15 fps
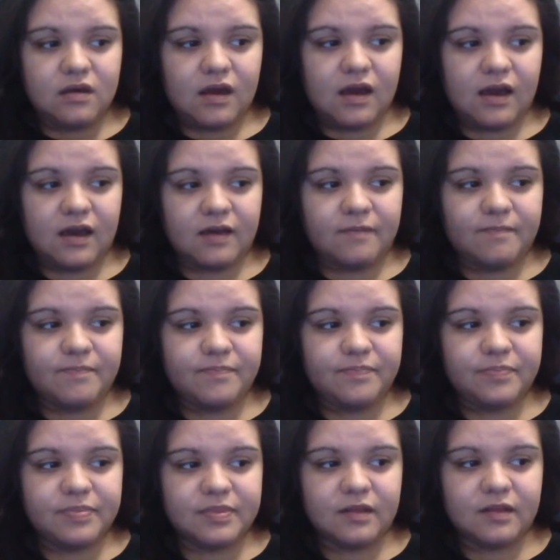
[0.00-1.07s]

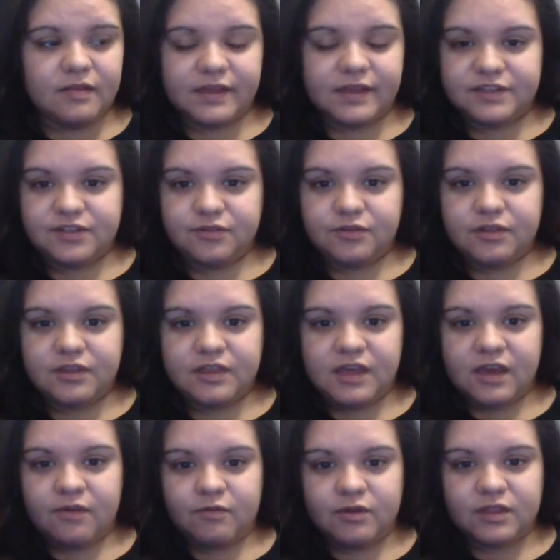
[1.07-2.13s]
like do the
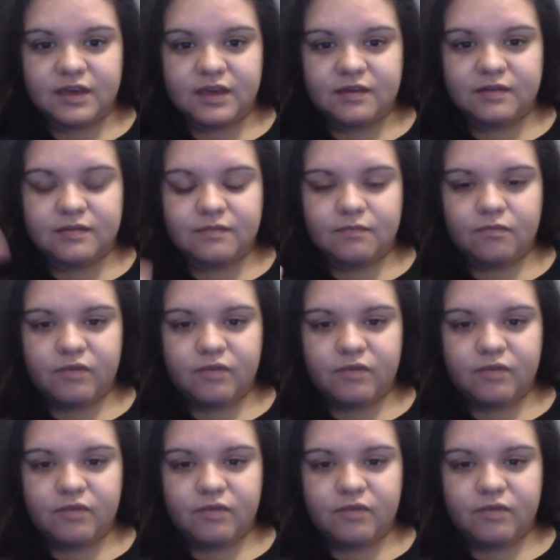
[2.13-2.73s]
thing where they